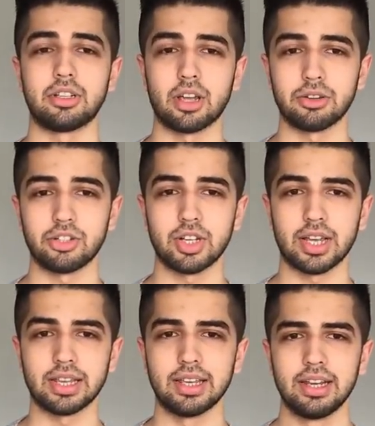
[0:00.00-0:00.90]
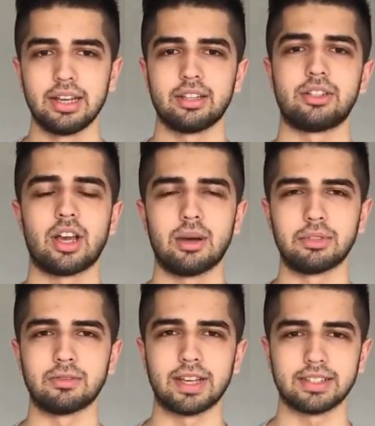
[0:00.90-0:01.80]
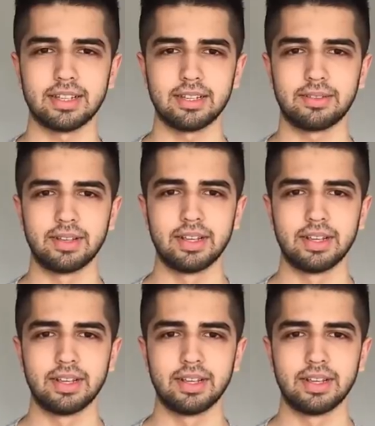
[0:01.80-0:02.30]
negotiate the terms of exit.